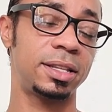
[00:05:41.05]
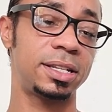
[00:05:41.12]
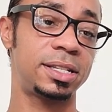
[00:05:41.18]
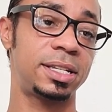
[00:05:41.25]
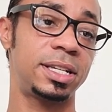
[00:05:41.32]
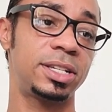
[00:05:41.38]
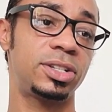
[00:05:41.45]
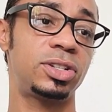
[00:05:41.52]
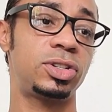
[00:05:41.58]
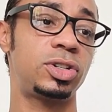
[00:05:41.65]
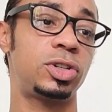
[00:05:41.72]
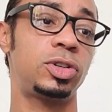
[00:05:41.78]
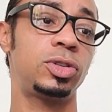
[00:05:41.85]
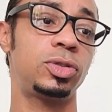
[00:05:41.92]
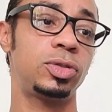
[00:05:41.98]
this is
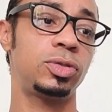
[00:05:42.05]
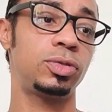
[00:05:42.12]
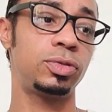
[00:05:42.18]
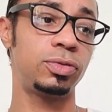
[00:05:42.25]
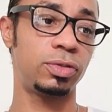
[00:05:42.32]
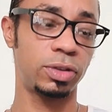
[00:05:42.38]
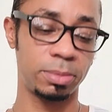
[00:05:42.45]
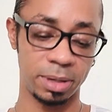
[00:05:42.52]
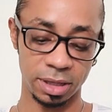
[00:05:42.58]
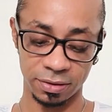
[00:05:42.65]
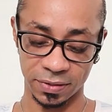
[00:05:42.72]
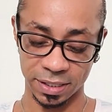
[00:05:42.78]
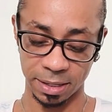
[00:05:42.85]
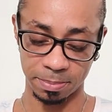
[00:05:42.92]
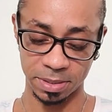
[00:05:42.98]
two for the month of
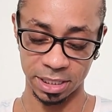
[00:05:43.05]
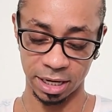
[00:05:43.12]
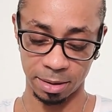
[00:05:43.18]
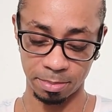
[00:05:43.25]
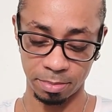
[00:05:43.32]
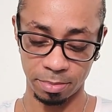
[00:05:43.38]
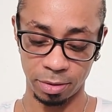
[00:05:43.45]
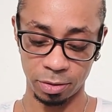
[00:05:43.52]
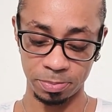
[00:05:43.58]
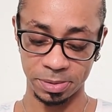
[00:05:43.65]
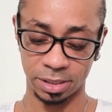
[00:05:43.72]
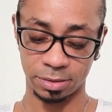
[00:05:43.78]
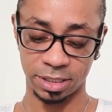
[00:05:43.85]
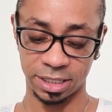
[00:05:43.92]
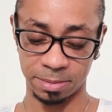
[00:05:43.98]
September,
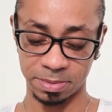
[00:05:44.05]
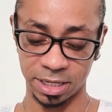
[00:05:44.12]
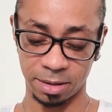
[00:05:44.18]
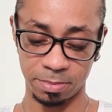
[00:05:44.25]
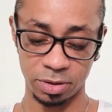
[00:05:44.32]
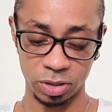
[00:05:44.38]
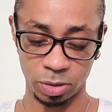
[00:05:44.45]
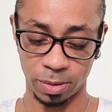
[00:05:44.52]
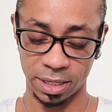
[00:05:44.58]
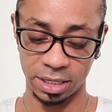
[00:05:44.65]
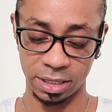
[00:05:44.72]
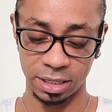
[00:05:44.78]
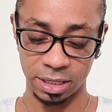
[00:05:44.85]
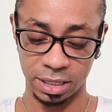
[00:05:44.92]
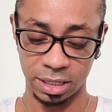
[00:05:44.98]
oops, September
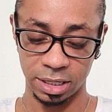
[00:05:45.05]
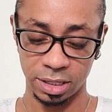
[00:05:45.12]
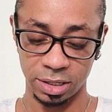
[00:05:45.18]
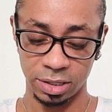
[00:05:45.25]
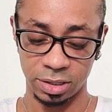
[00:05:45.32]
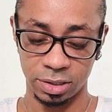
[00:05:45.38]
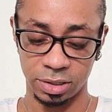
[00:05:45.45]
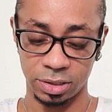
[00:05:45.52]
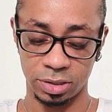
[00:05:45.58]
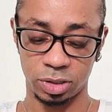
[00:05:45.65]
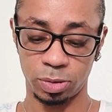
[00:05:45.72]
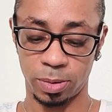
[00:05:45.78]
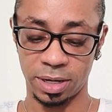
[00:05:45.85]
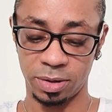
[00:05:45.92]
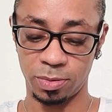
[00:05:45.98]

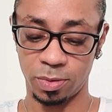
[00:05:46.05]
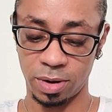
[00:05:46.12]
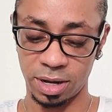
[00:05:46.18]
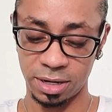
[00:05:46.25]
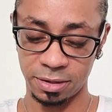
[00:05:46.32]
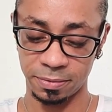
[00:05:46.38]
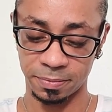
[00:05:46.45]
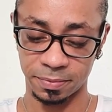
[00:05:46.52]
2021.